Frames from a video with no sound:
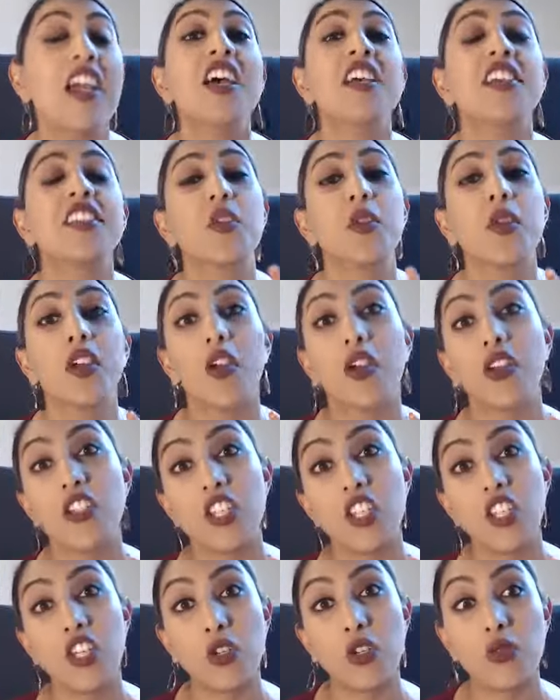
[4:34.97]
So we're going to
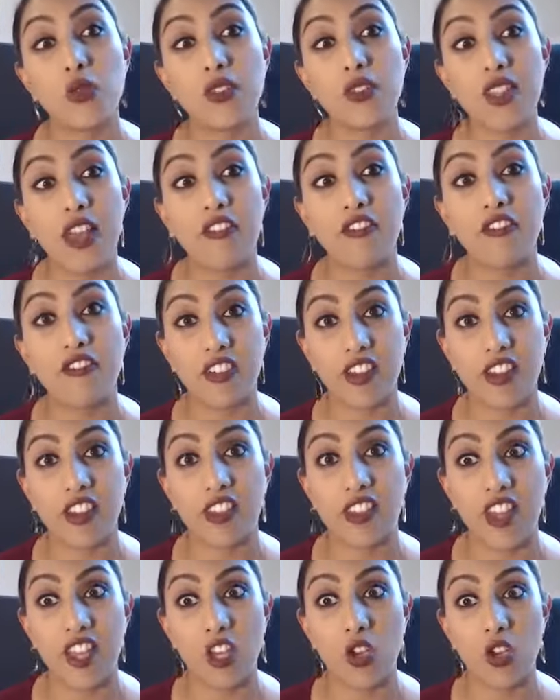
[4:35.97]
use that figure
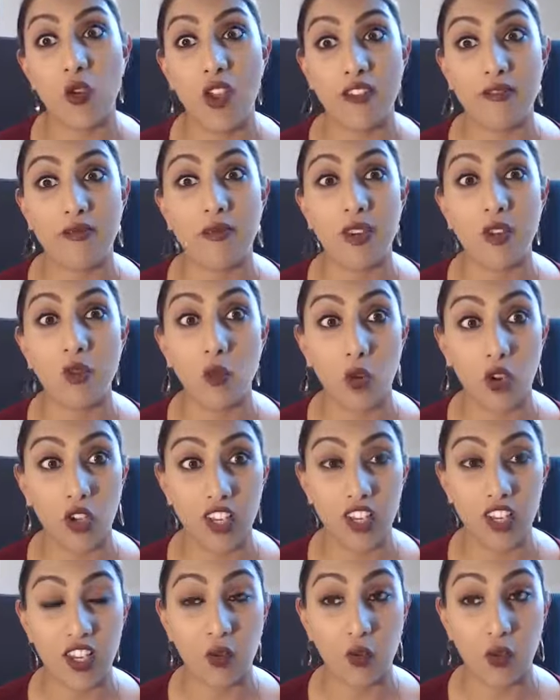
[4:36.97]
that you have been
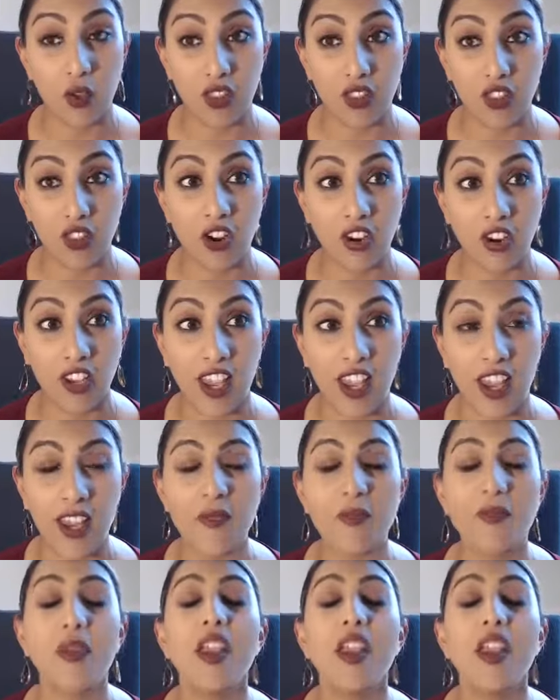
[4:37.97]
working with. Okay.